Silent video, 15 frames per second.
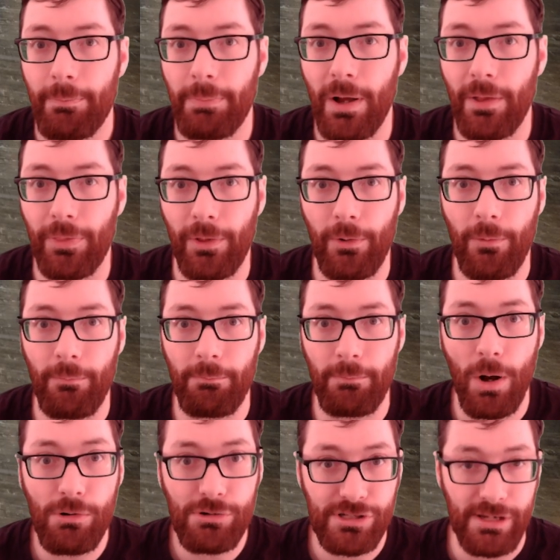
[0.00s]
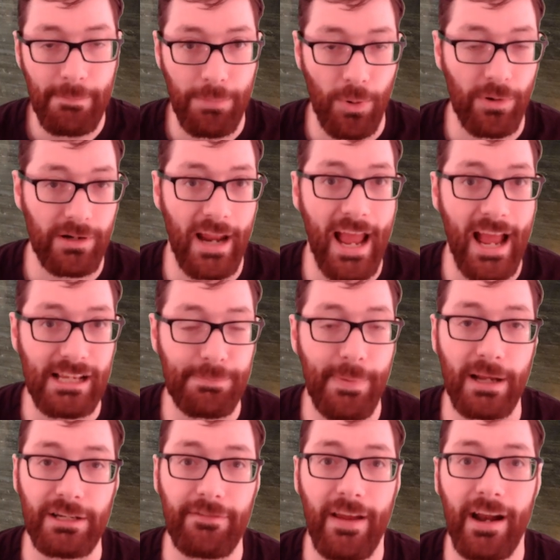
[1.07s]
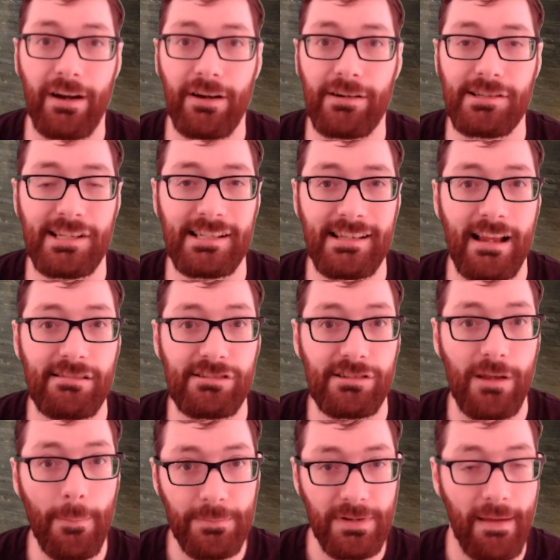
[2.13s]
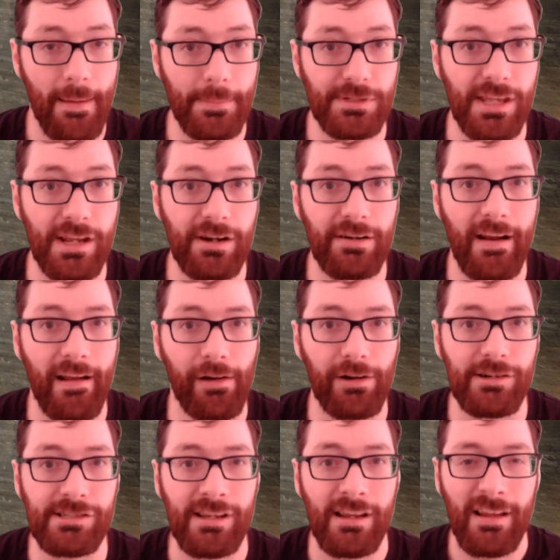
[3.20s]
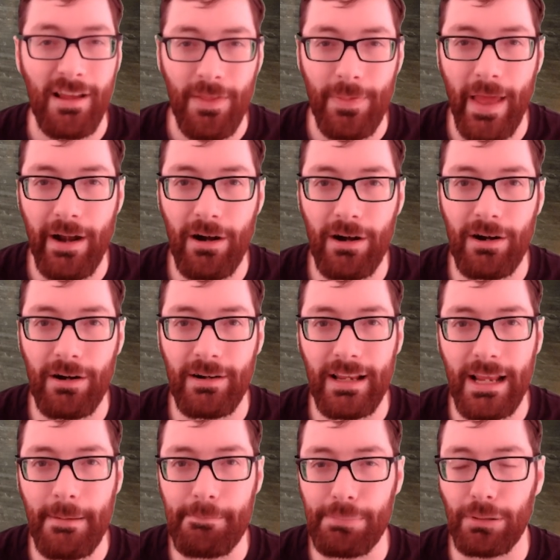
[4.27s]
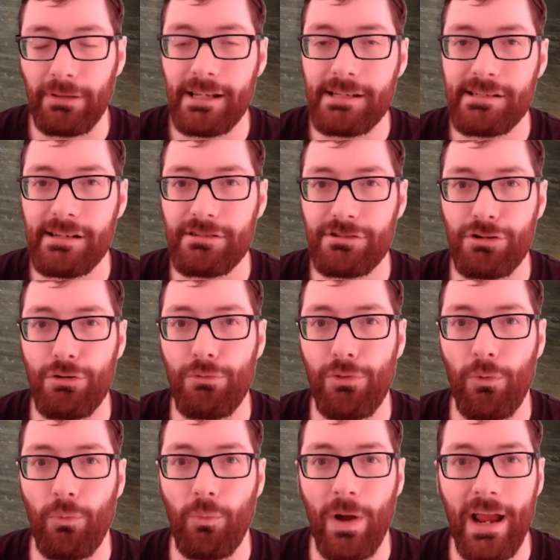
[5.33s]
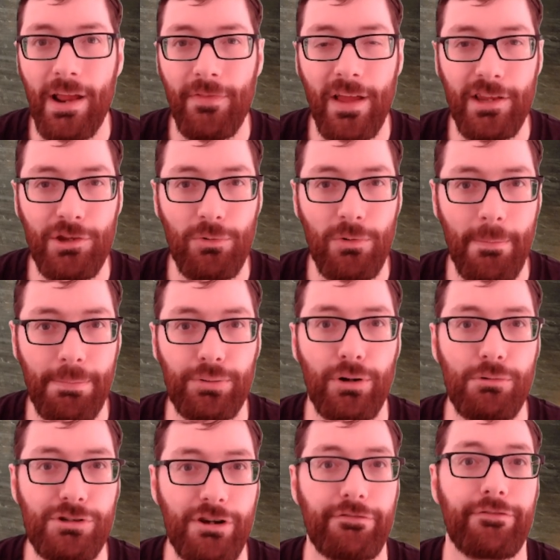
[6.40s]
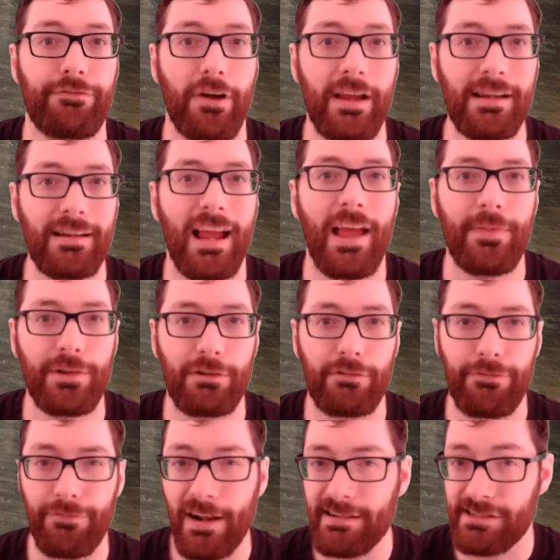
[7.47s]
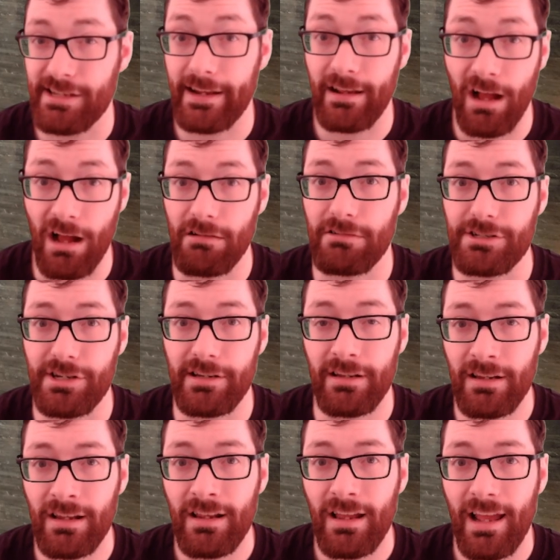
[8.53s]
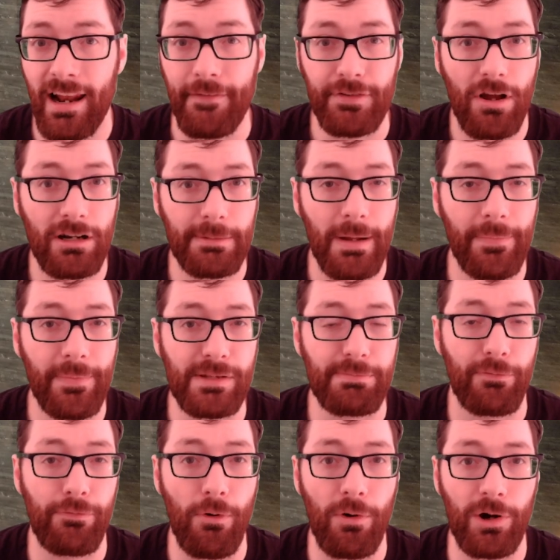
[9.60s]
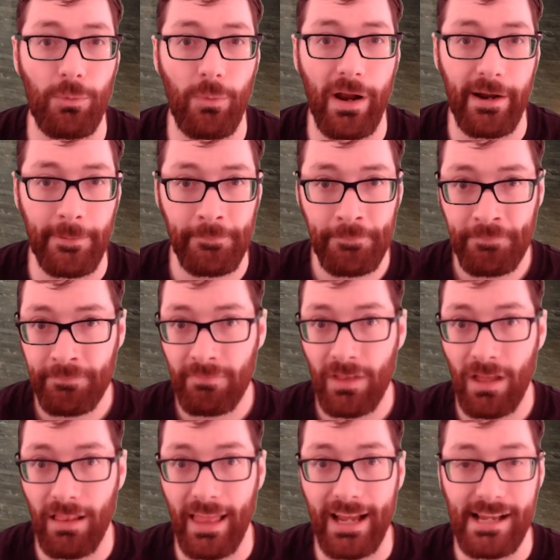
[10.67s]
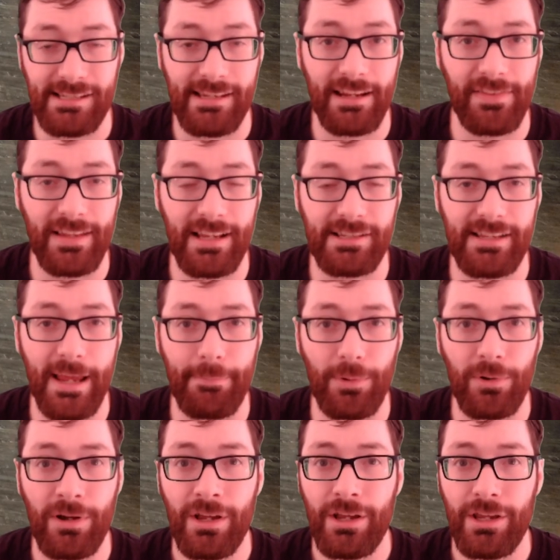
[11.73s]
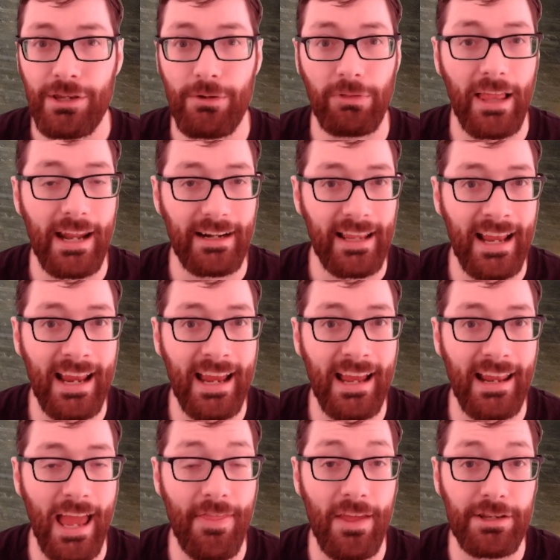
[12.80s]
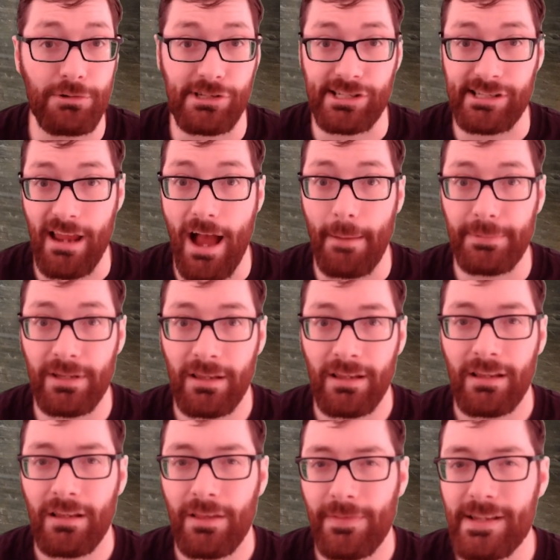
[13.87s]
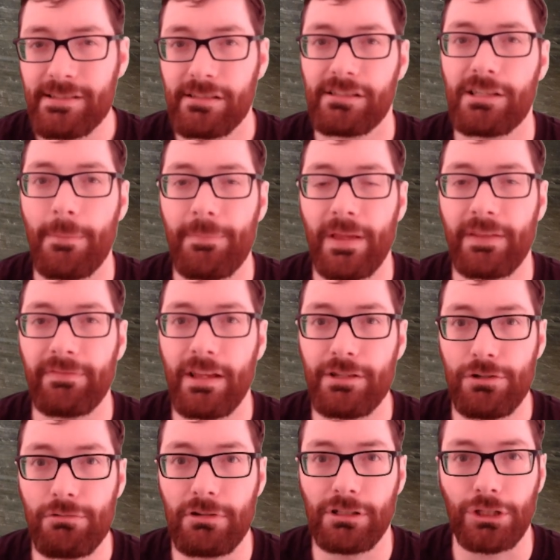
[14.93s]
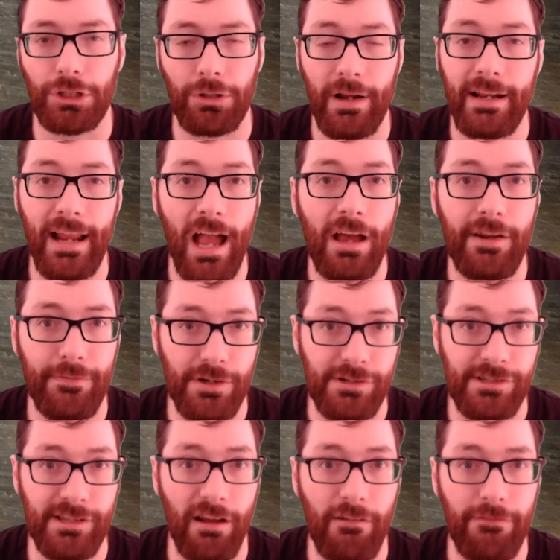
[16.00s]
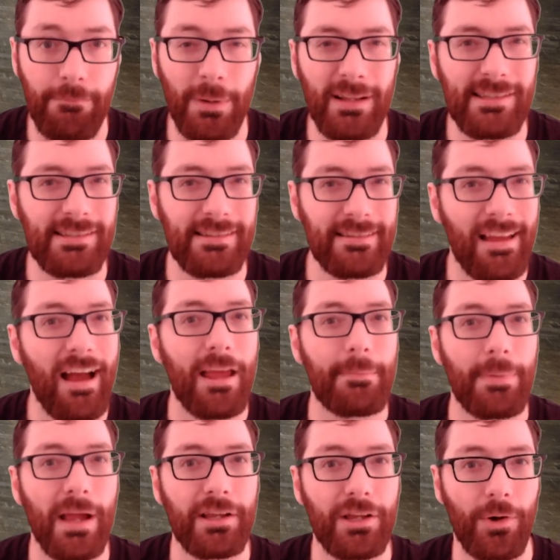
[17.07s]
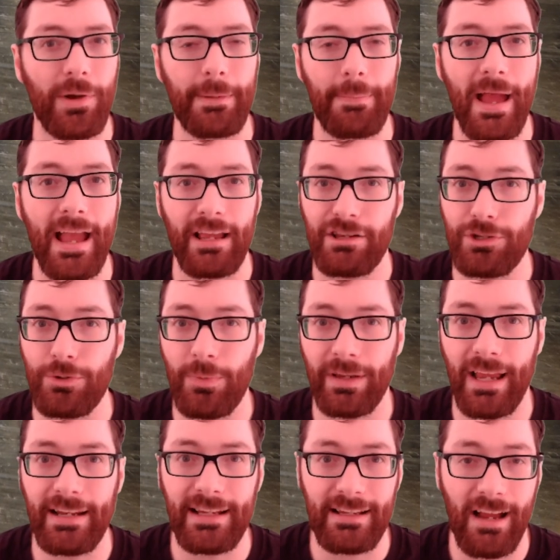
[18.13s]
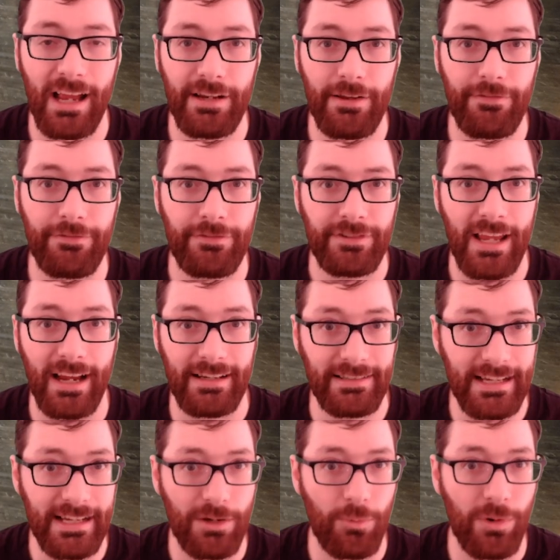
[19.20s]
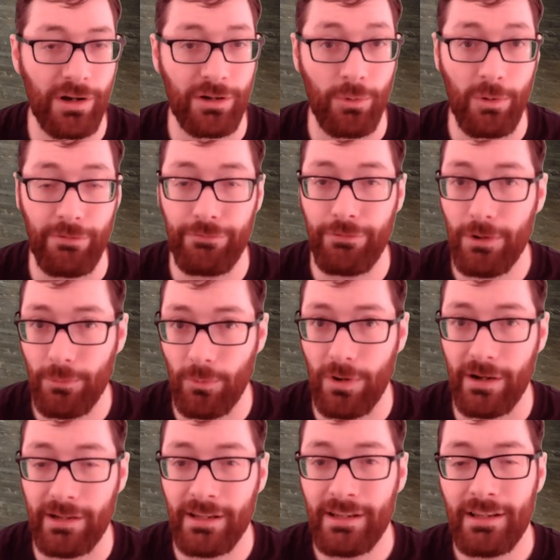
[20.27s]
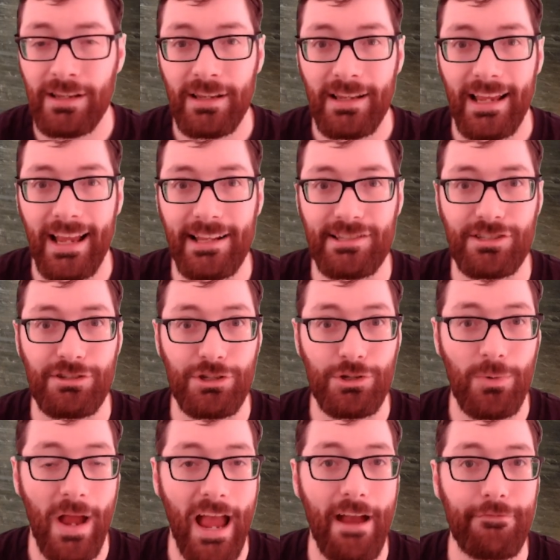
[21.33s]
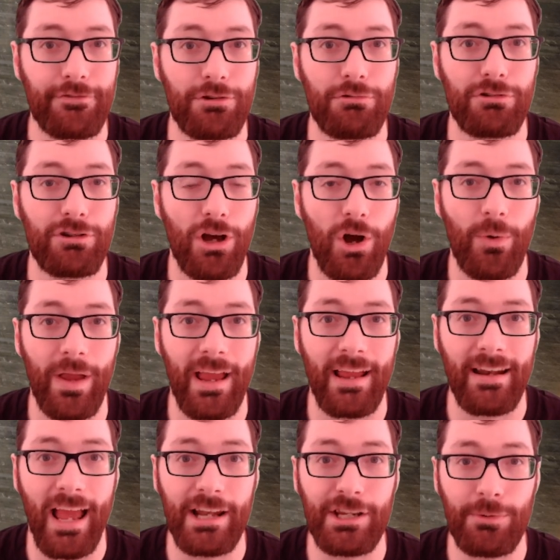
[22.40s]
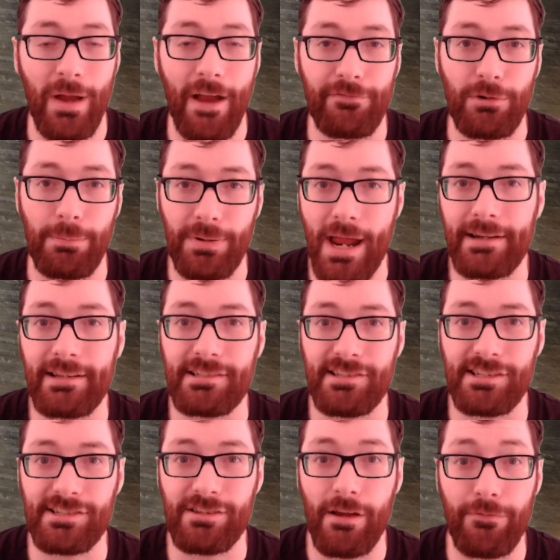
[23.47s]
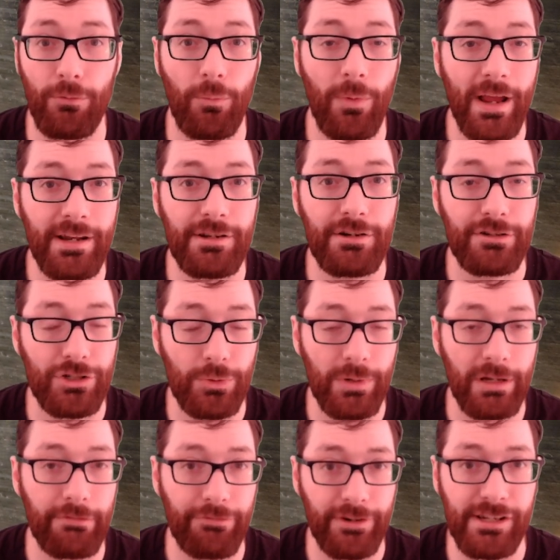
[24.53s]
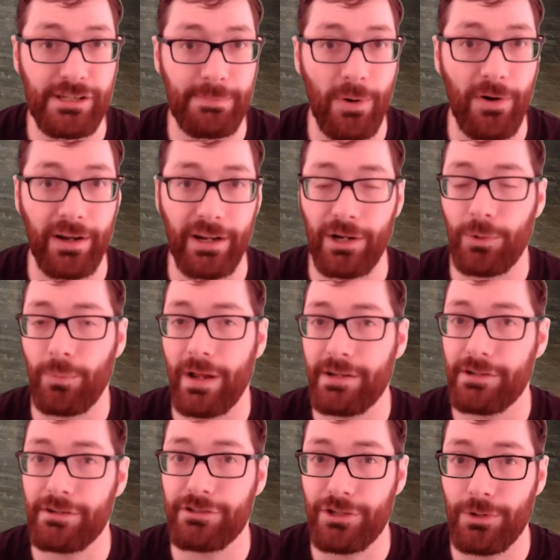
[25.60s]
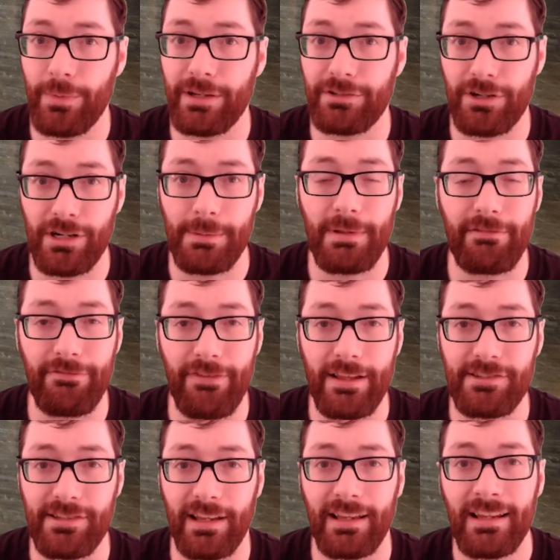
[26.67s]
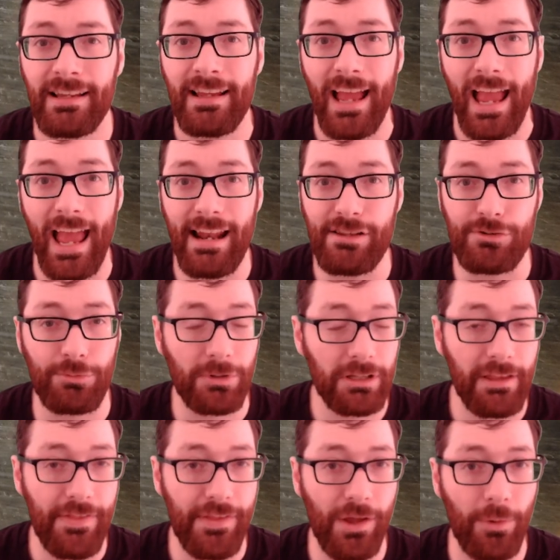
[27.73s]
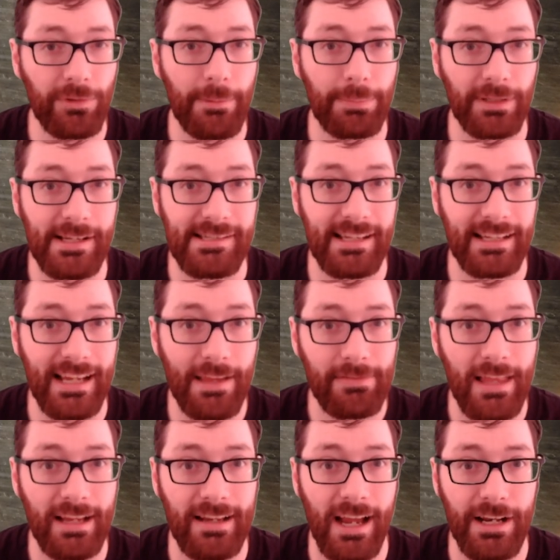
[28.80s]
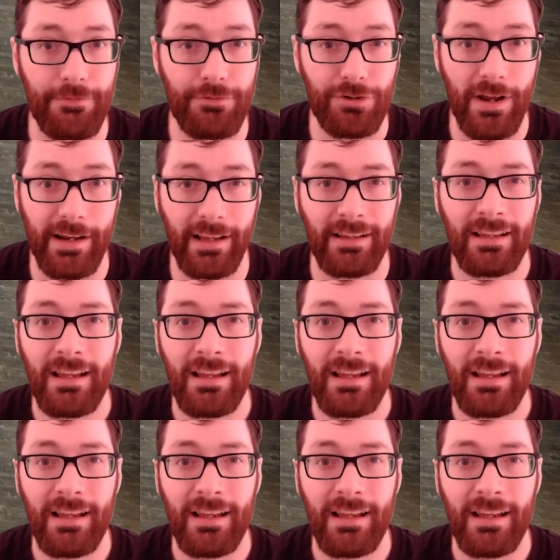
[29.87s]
But the most important aspect of errors is that sometimes there are errors that are implicit to the way that you approach a fight and your fight psychology. And I've talked about this before where, like I said in the example, you landed a hit and then you stopped. This is something that you can train out of yourself, but it's not by going back and doing any kind of technique work or footwork. It's you have to go in and you have to practice this stuff when you're doing free sparring or when you're doing tournament fencing. And it's really the only place to get that kind of training.